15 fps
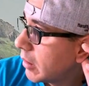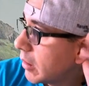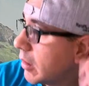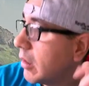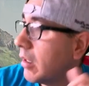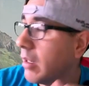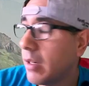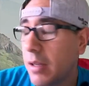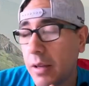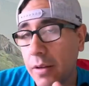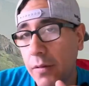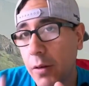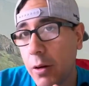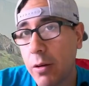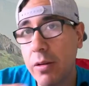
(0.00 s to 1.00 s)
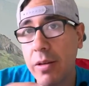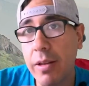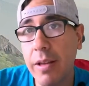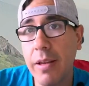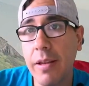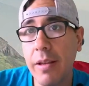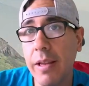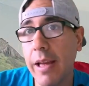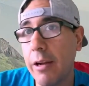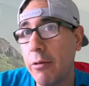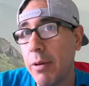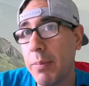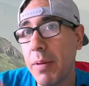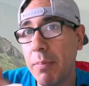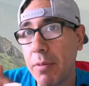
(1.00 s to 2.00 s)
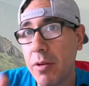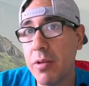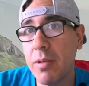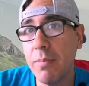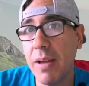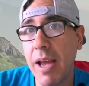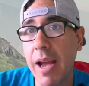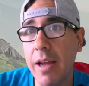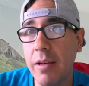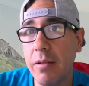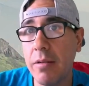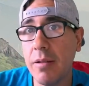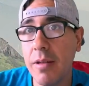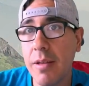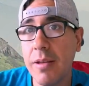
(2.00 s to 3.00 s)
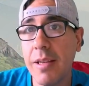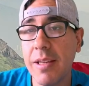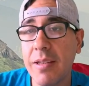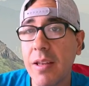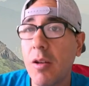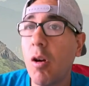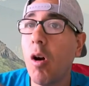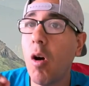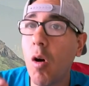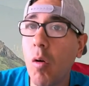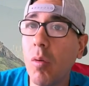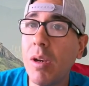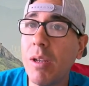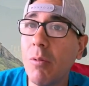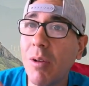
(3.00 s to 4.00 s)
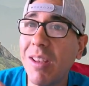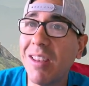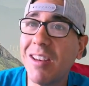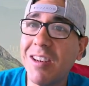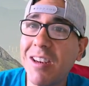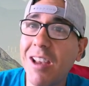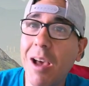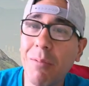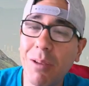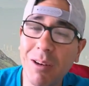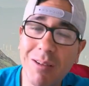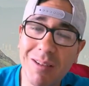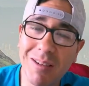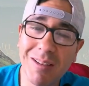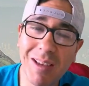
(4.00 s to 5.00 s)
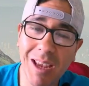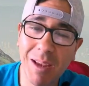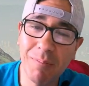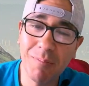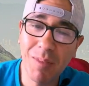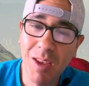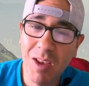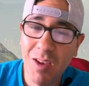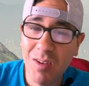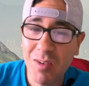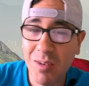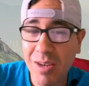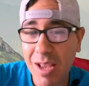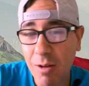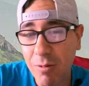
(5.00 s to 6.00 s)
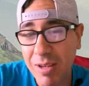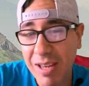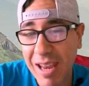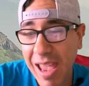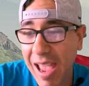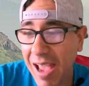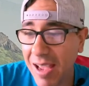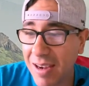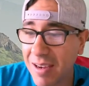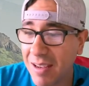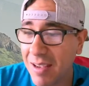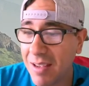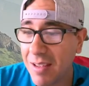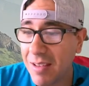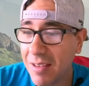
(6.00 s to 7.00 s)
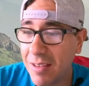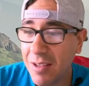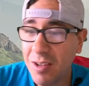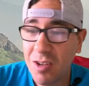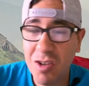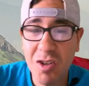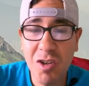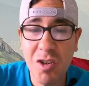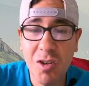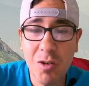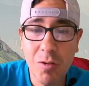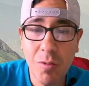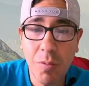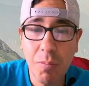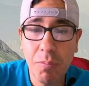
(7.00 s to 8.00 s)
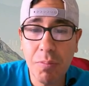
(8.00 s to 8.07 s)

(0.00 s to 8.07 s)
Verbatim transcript: Good. If you heard to that creepy person behind you, they said only when the denominator is the same. So now we could add the 2